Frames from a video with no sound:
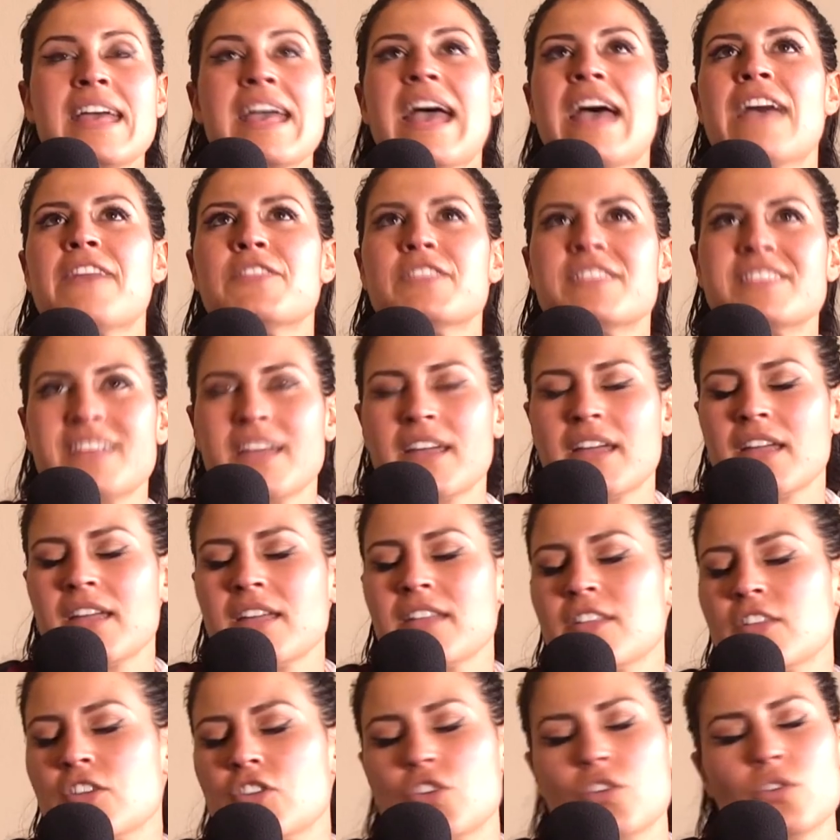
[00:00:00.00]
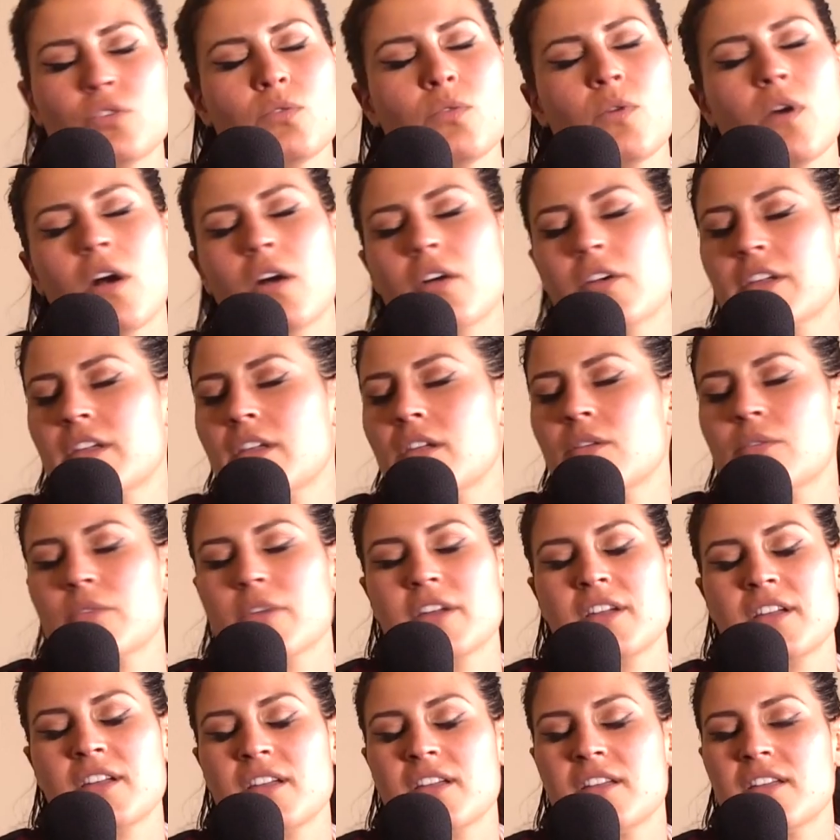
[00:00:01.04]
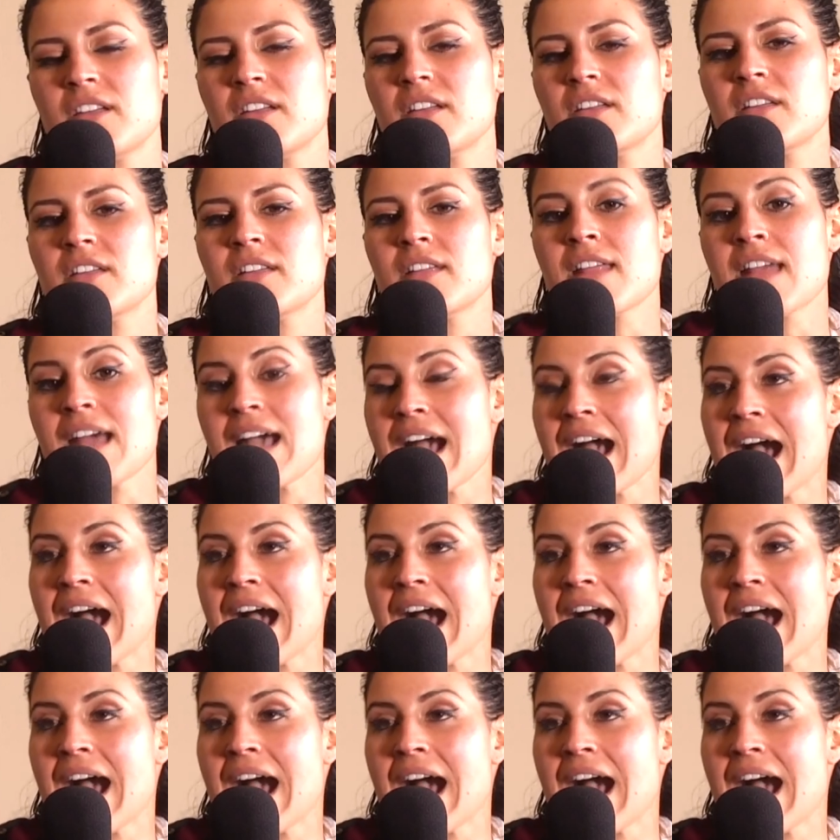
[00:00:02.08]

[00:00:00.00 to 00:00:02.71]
and the day that you all hear it,